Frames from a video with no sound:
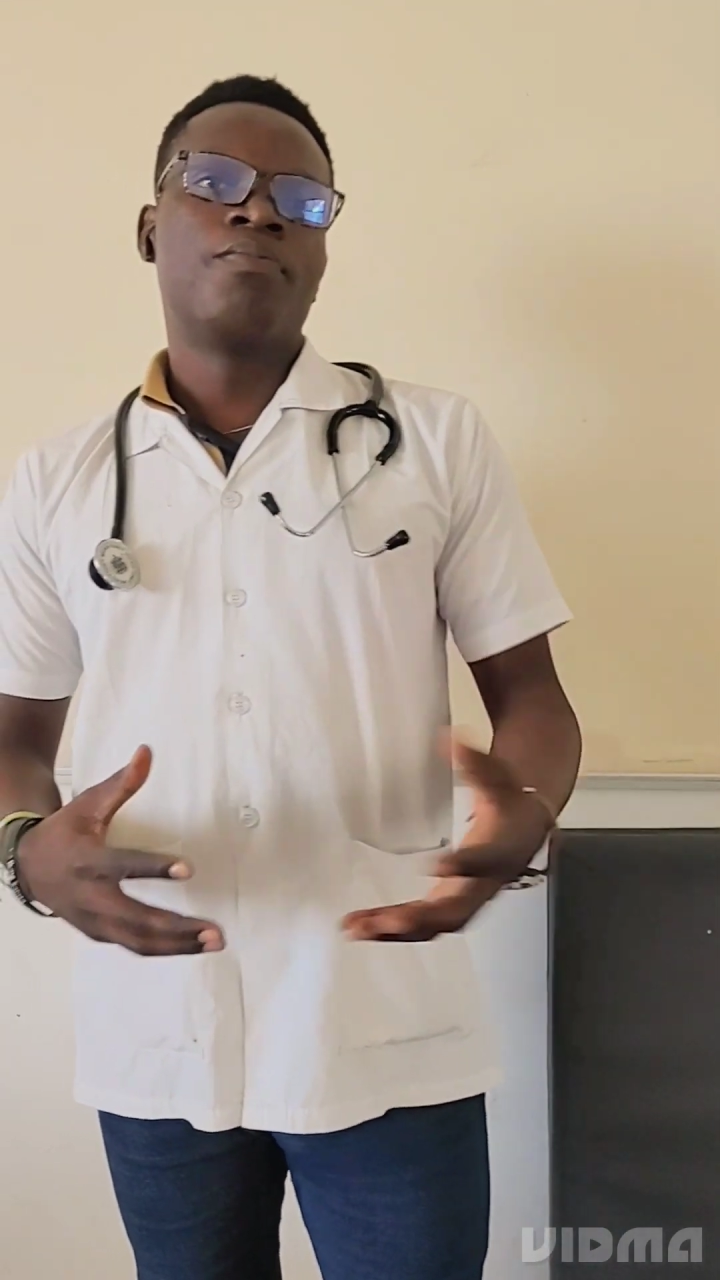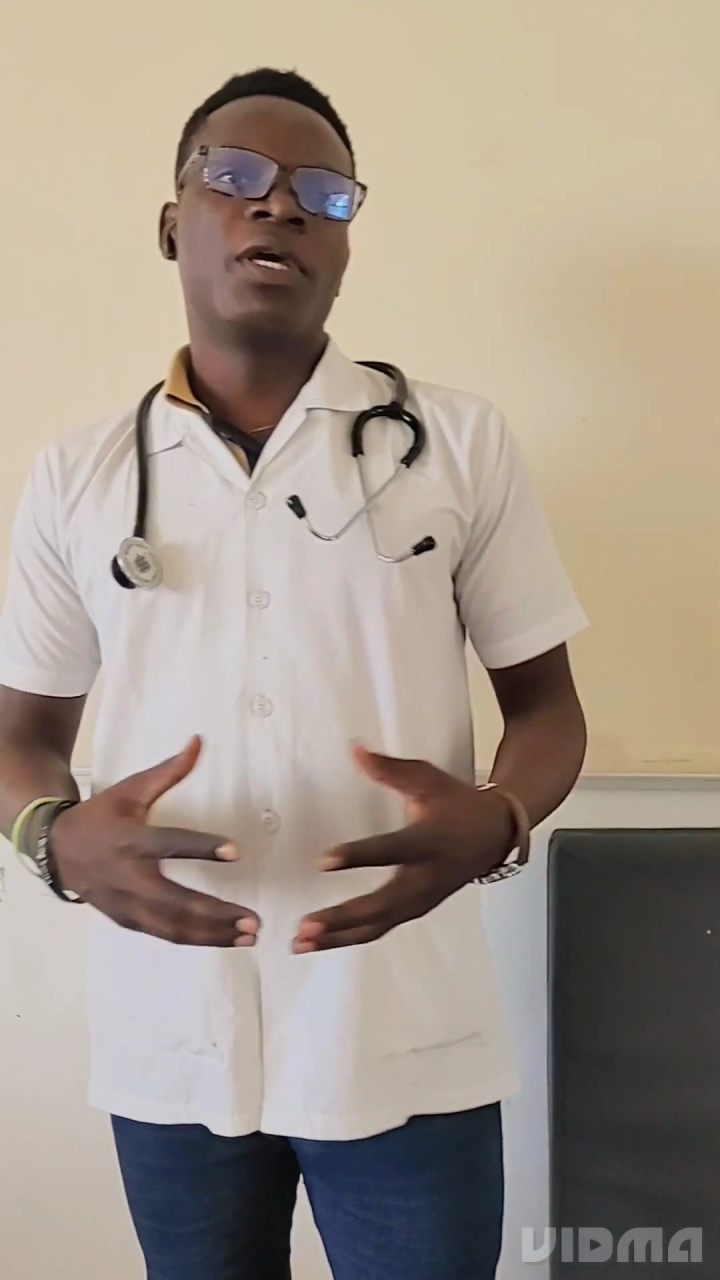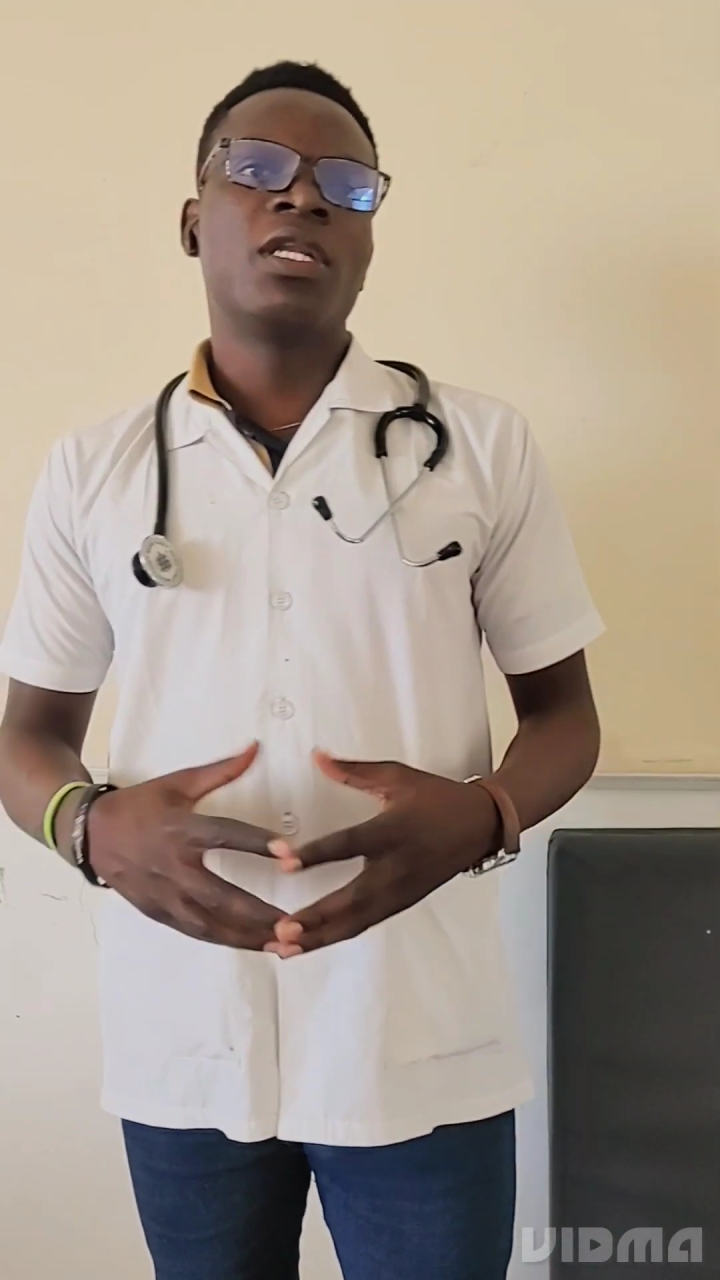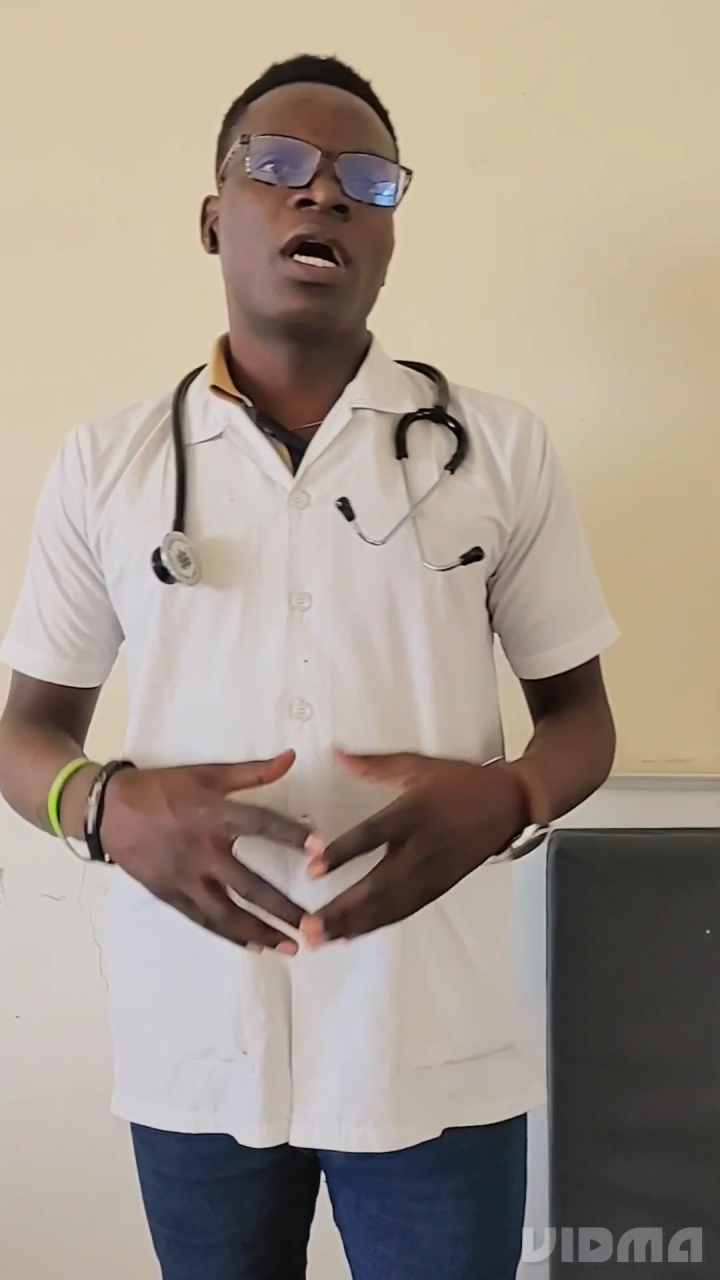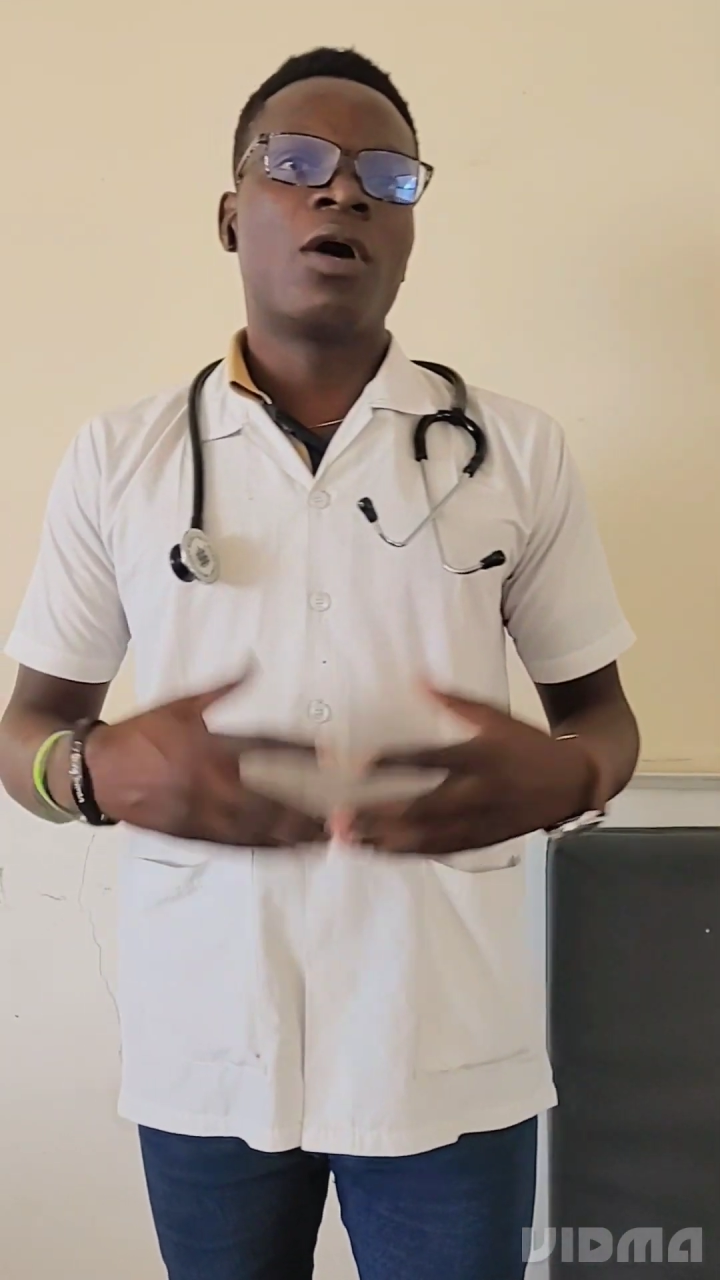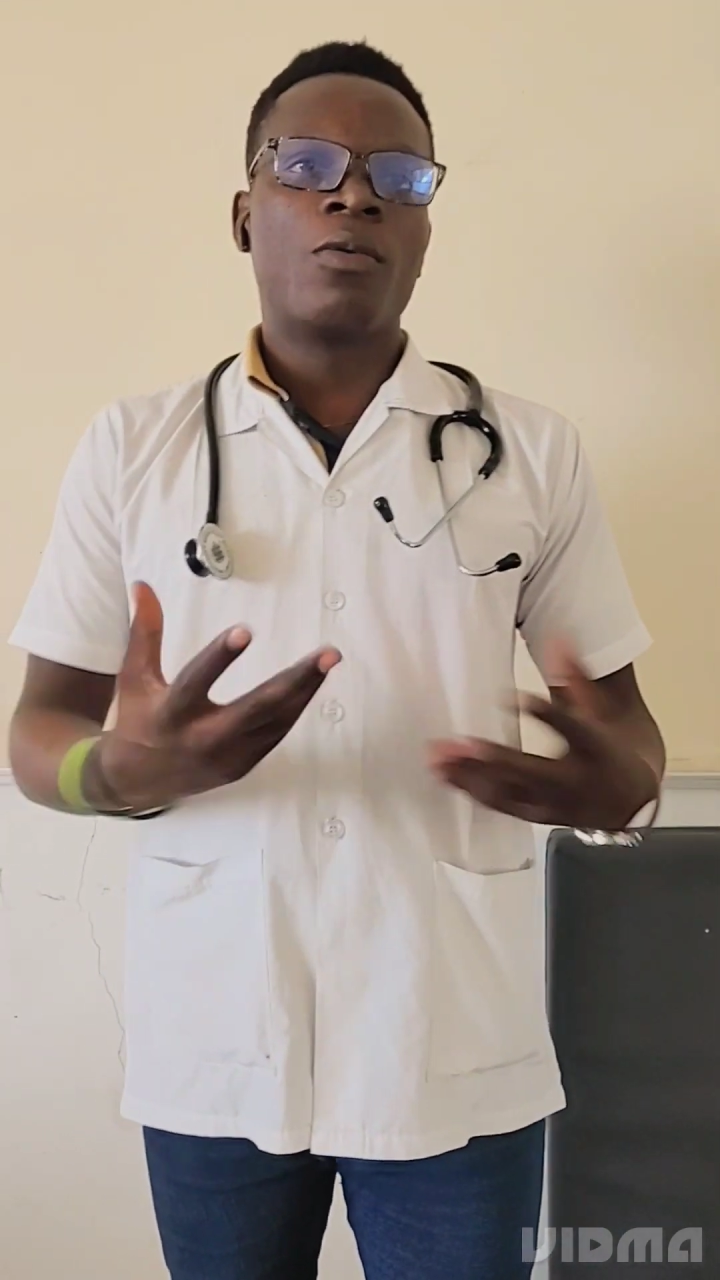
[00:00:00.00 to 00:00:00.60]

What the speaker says: being